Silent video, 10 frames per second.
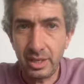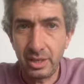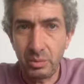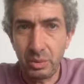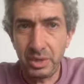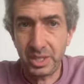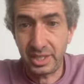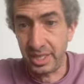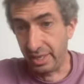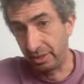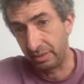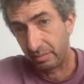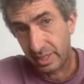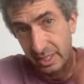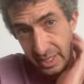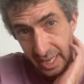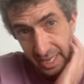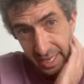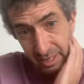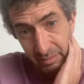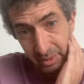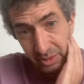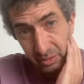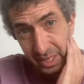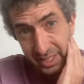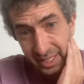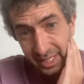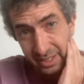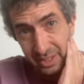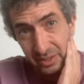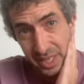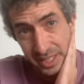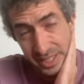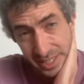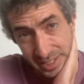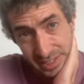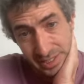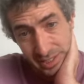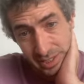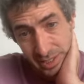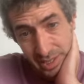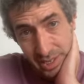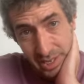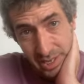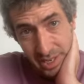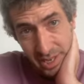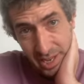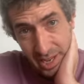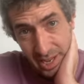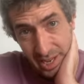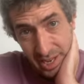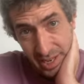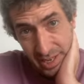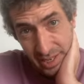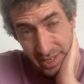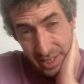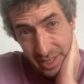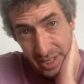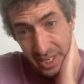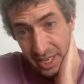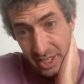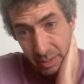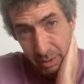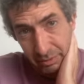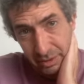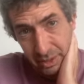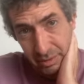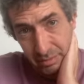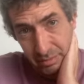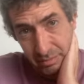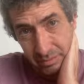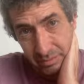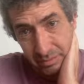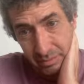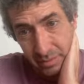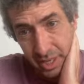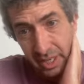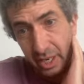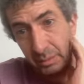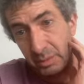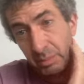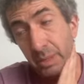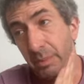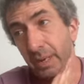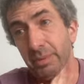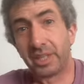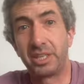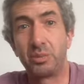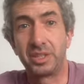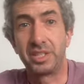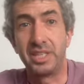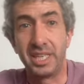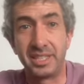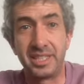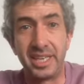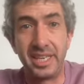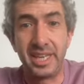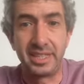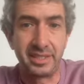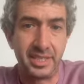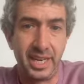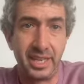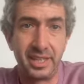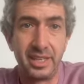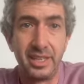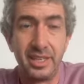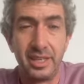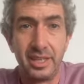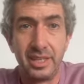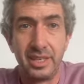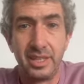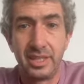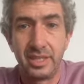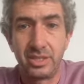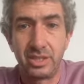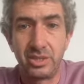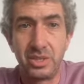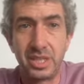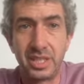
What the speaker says: what we can see here is on the right side of the screen is a EKG buffer. It comes pre-populated with today's date as a tag. So you can